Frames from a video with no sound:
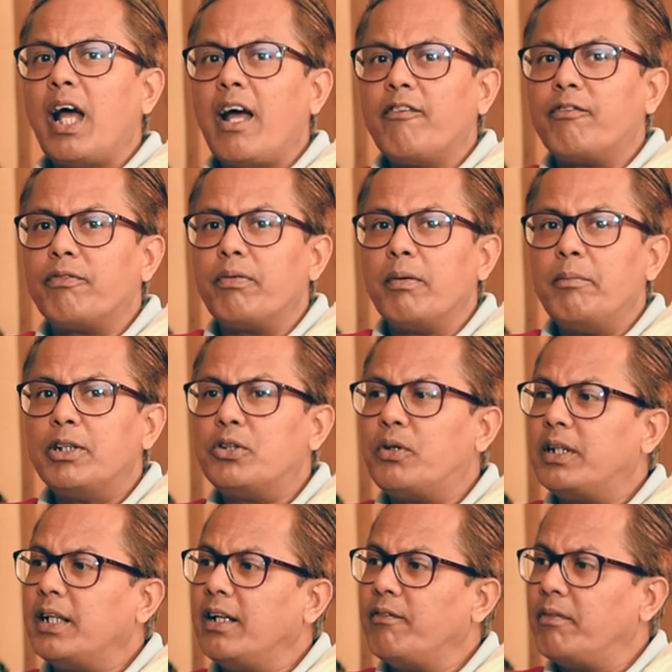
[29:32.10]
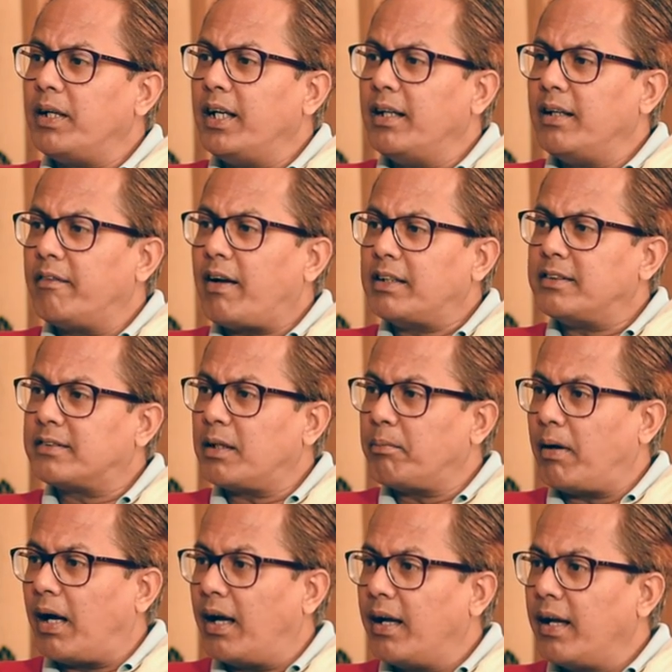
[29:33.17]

have a majority in Rajya Sabha.